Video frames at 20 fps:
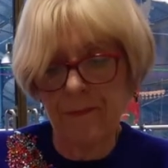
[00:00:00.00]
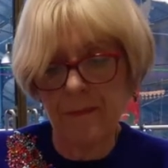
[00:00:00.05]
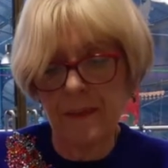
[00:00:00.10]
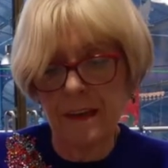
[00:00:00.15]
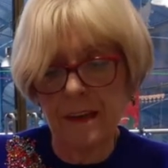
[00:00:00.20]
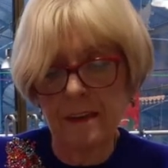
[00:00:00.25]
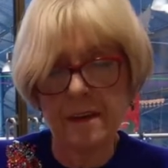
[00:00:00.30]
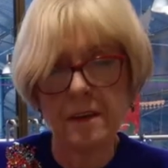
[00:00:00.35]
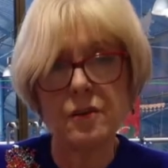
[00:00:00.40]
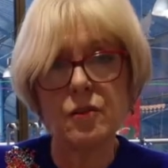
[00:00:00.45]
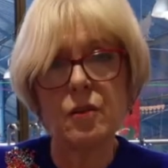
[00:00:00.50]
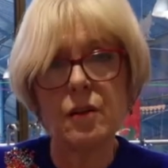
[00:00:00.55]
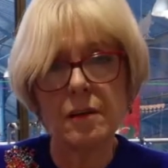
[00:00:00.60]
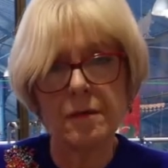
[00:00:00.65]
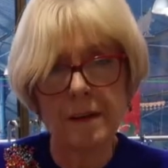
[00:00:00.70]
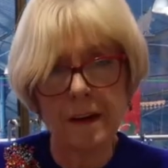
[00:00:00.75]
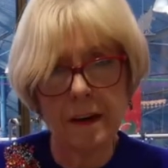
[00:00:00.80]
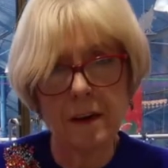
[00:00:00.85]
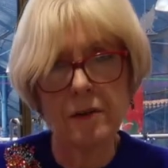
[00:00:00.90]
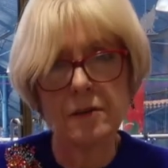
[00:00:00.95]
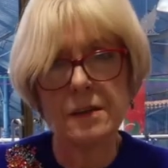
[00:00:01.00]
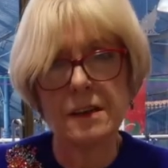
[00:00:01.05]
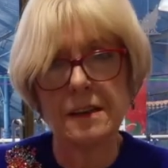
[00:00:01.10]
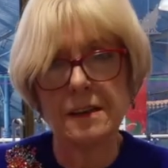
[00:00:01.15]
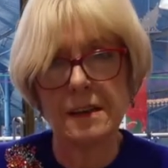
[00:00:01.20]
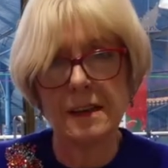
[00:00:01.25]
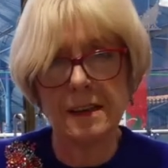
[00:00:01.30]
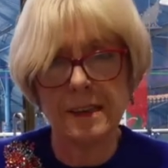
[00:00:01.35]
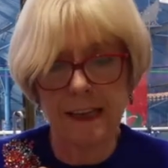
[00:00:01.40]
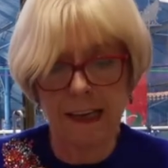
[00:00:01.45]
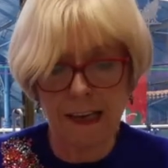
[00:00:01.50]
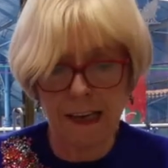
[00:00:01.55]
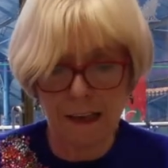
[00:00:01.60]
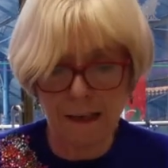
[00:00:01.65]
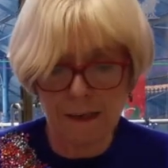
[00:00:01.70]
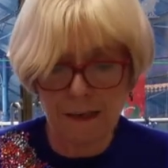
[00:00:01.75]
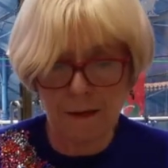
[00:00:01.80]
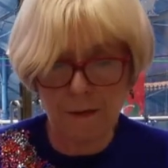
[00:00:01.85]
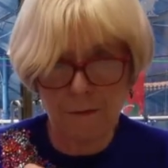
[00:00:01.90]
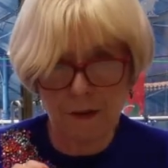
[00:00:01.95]
these are not a very good idea to
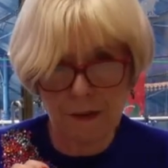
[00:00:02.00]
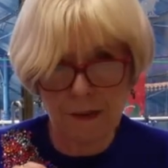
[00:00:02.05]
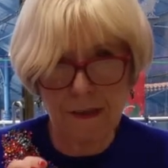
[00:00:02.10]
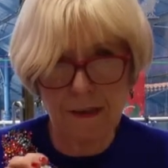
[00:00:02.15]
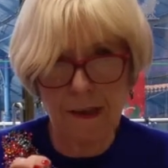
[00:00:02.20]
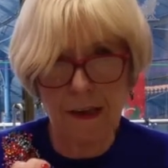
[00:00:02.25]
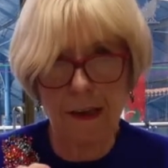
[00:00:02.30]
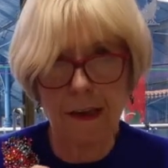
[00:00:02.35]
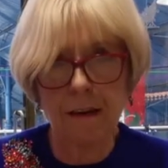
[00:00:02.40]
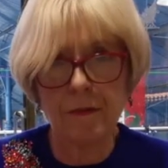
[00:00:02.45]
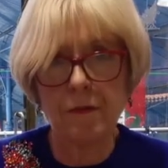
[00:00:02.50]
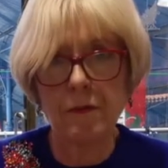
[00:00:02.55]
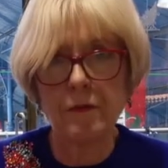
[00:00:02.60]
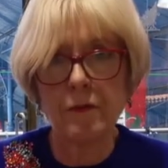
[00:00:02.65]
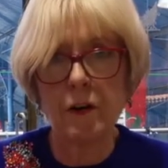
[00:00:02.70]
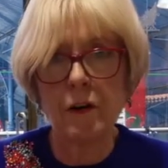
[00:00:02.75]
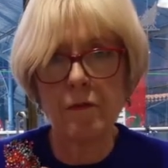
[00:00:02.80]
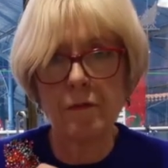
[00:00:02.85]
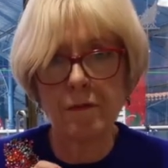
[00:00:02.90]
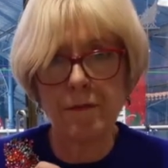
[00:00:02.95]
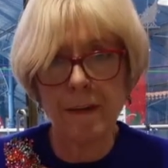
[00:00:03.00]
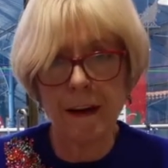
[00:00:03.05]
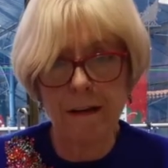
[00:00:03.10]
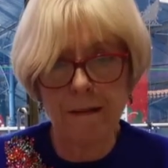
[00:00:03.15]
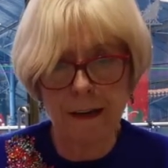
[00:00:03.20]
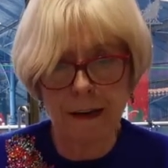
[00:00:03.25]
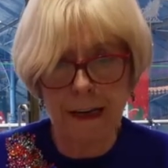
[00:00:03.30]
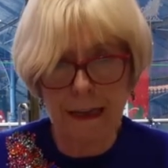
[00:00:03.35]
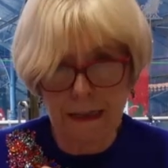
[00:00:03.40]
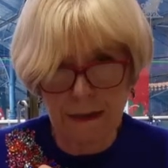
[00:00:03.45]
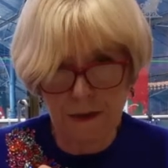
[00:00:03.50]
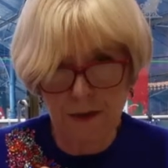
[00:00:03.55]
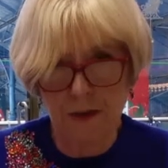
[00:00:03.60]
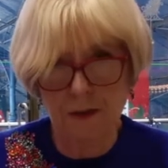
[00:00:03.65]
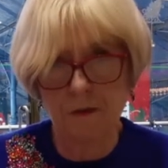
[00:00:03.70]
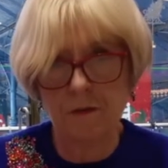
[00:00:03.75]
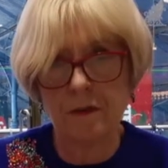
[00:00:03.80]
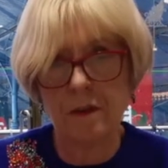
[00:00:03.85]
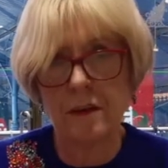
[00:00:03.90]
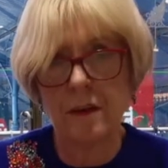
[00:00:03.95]
eat. I'm just saying, if you've got very little
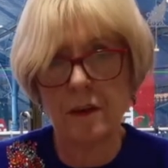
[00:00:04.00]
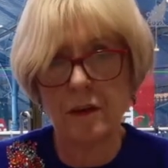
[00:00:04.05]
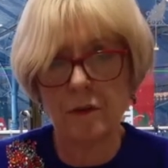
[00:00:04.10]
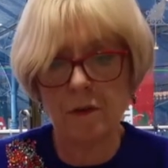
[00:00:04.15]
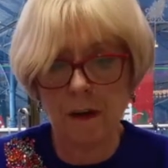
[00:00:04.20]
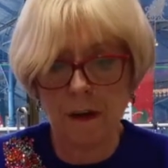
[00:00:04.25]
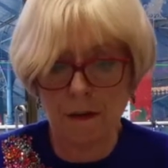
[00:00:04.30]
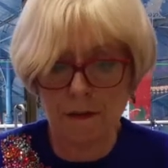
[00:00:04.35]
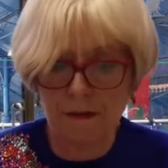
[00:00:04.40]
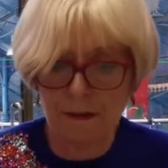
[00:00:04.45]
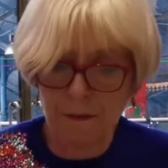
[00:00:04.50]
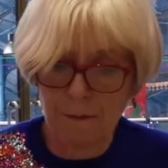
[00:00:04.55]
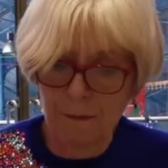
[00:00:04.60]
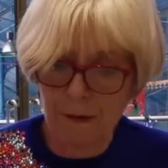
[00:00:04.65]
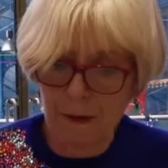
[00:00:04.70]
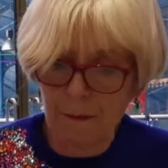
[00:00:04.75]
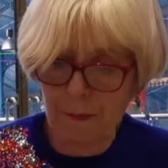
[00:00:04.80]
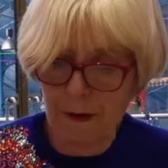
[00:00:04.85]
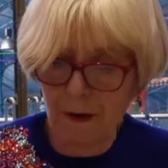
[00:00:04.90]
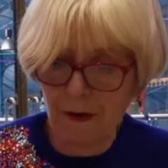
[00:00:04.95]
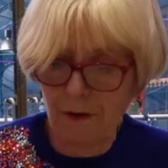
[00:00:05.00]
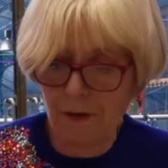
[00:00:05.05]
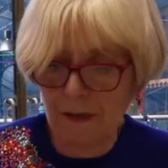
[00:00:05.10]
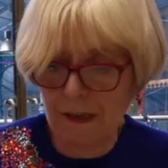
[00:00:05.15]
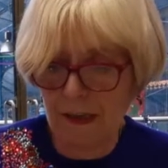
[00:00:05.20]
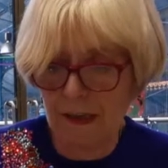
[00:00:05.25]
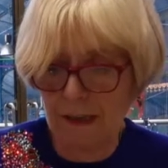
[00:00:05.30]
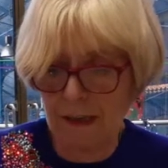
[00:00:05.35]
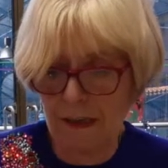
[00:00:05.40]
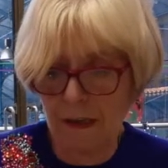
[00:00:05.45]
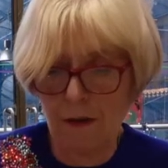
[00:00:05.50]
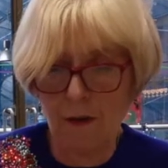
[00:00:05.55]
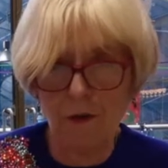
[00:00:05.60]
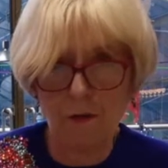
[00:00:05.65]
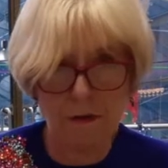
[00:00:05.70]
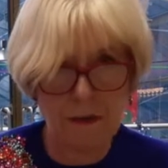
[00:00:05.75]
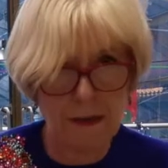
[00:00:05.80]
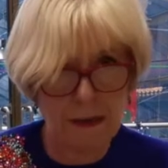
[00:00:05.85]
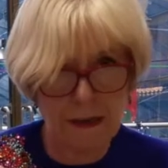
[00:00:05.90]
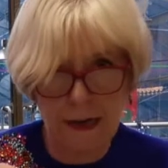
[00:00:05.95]
children in your house, it might be a good idea
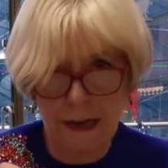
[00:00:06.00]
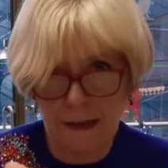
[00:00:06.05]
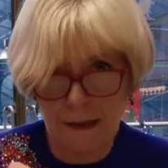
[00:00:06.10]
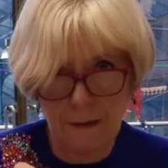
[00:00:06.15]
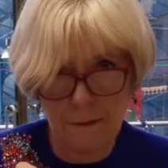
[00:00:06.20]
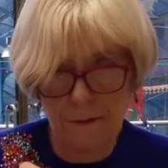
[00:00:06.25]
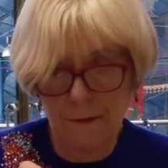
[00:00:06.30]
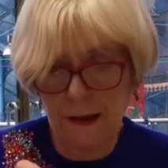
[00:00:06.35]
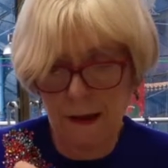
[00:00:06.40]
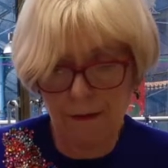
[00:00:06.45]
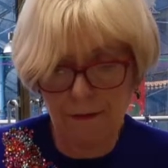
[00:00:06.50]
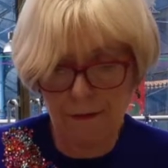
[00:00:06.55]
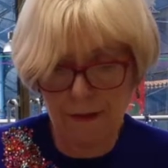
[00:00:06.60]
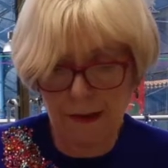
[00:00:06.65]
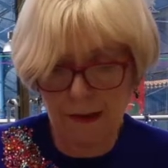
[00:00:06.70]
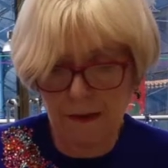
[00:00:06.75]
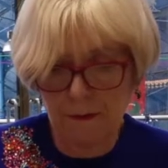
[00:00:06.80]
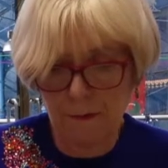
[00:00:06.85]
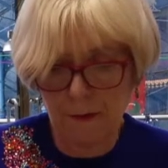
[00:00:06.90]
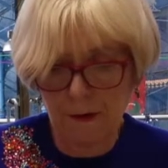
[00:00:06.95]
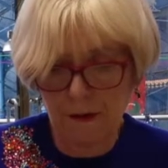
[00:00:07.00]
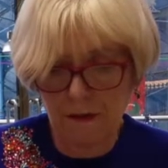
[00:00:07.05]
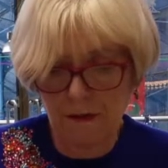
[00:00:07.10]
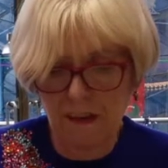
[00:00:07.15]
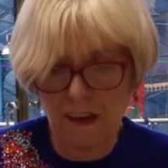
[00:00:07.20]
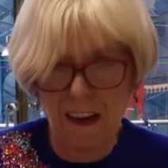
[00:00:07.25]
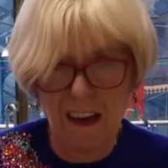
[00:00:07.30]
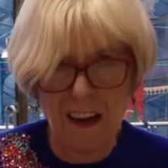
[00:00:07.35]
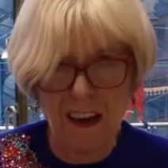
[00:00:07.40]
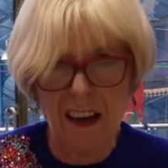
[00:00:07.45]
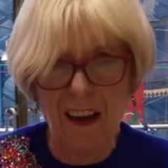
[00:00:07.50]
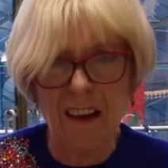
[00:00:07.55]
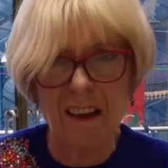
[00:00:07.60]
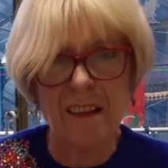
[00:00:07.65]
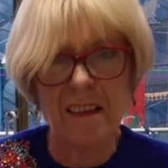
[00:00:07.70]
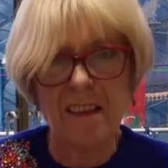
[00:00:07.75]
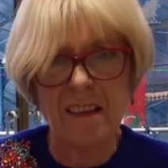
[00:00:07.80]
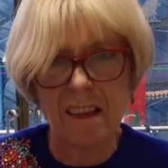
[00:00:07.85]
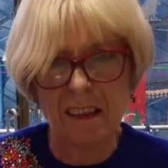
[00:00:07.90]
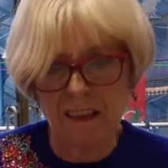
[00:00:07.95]
not to let them have these, because
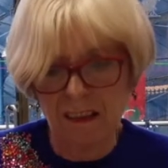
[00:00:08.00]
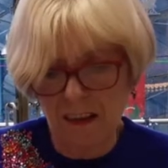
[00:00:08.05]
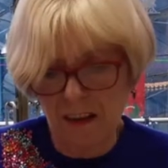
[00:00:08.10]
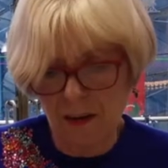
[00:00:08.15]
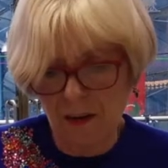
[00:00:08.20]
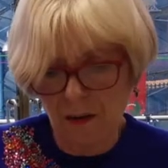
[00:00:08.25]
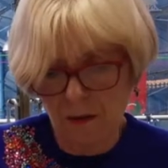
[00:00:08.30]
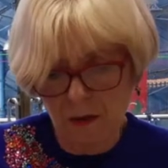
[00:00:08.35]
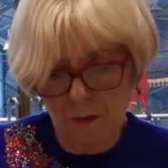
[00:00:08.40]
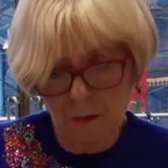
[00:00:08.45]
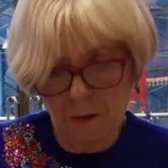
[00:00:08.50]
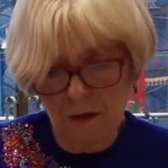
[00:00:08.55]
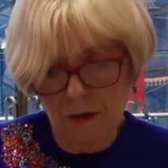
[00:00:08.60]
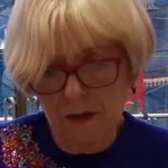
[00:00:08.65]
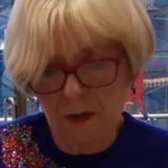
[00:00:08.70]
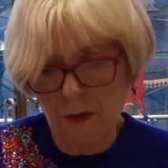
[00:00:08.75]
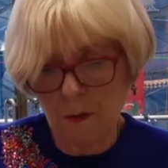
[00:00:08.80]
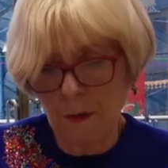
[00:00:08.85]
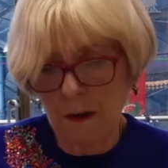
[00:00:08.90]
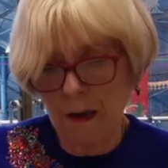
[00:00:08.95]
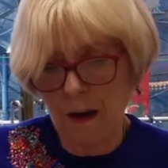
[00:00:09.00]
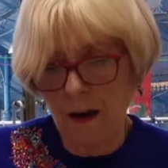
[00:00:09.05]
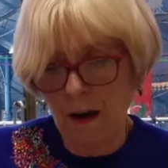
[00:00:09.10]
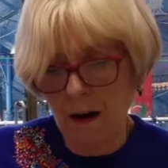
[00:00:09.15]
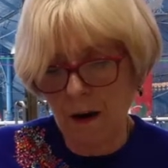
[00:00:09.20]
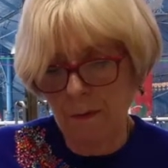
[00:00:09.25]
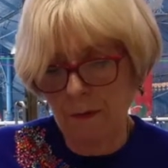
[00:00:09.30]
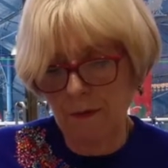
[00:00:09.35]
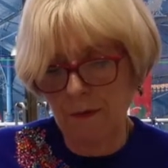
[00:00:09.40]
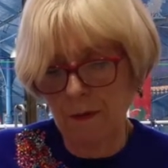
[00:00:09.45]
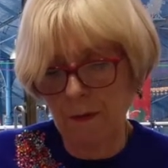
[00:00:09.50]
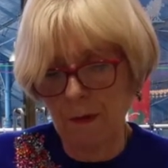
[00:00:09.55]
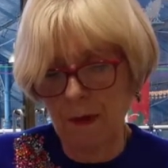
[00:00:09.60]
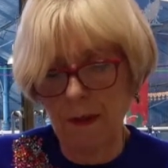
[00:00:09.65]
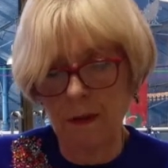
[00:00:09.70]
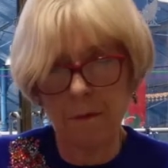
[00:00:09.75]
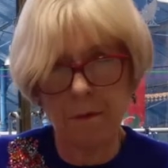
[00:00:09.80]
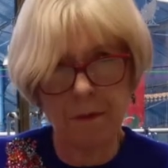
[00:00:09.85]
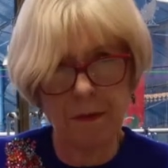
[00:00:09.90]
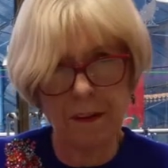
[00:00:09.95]
they wouldn't do you any harm if you eat
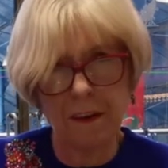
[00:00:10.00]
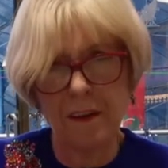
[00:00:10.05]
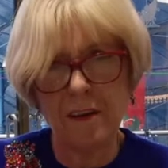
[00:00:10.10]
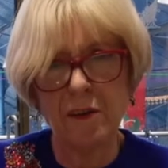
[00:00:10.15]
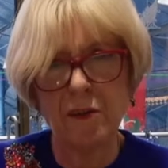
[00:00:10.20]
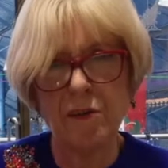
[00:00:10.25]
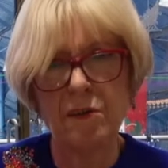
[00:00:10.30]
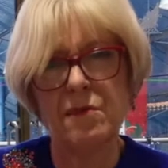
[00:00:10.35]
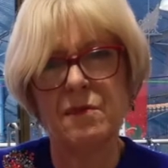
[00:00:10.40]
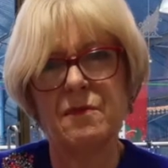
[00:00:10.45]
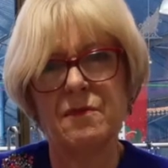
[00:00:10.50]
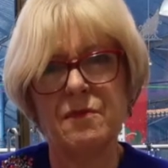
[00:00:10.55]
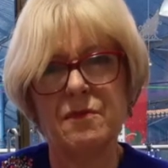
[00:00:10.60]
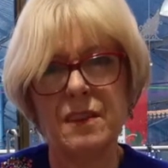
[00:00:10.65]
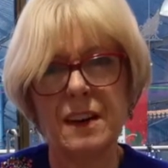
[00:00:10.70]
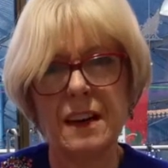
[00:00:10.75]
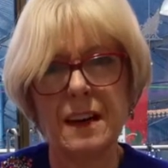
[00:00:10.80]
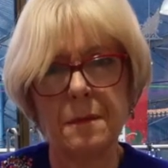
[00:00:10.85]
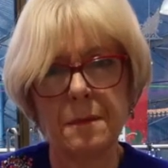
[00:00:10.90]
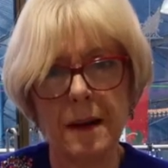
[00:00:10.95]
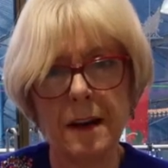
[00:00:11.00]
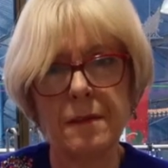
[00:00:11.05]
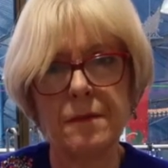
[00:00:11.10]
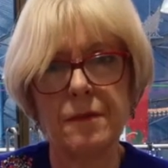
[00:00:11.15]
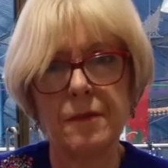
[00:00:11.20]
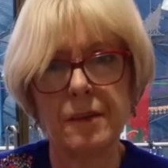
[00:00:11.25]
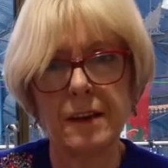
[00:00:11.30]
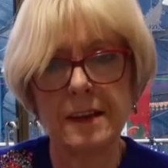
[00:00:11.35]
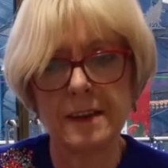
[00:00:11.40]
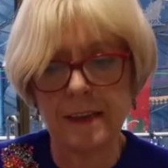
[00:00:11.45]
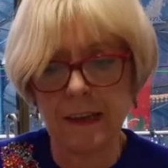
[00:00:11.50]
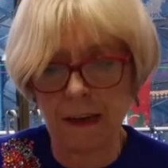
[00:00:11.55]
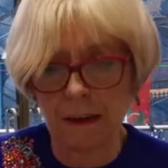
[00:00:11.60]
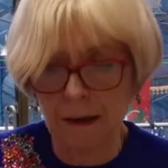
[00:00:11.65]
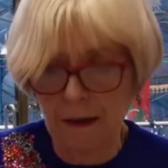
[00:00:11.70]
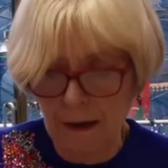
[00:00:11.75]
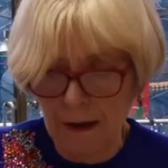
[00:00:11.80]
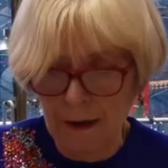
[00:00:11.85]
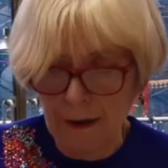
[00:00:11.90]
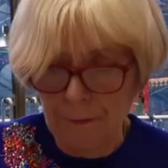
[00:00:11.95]
them, but they're not really meant for
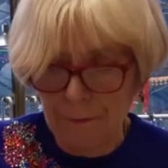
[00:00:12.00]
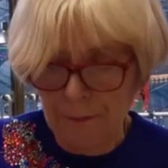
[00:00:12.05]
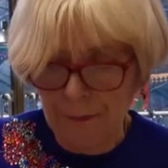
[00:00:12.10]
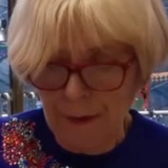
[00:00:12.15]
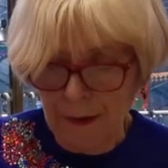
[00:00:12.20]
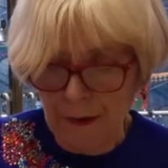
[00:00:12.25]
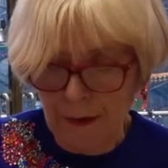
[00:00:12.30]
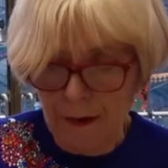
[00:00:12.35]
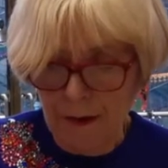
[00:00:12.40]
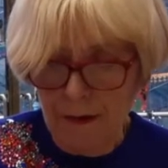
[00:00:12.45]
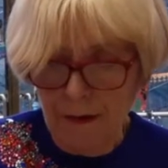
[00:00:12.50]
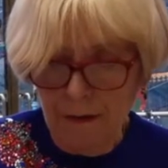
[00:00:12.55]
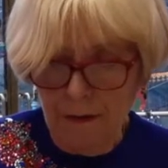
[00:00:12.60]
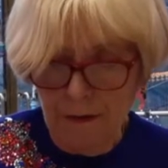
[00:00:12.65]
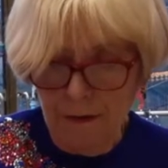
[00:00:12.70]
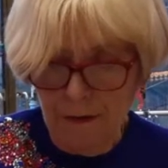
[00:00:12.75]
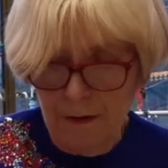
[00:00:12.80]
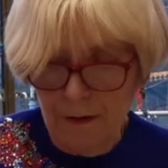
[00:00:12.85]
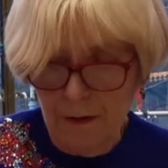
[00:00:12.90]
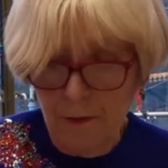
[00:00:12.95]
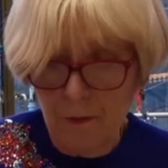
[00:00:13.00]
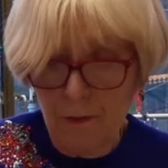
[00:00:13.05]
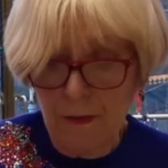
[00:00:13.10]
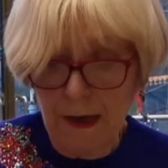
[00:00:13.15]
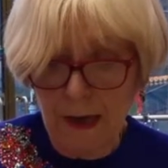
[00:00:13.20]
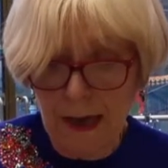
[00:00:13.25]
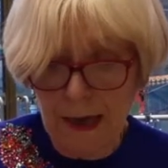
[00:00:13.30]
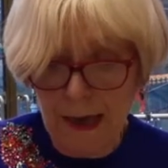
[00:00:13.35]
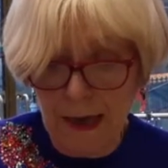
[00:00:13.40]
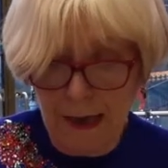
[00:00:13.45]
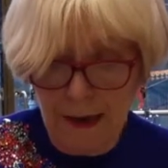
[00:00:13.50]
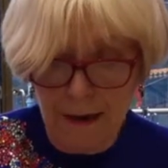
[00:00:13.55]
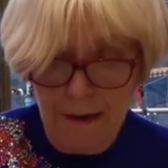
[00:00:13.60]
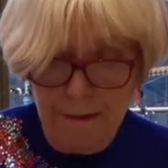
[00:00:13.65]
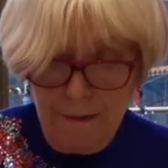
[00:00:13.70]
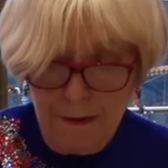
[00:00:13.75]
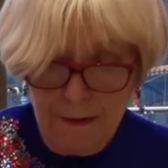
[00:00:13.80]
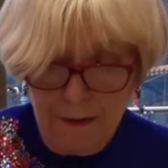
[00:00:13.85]
eating. They're okay,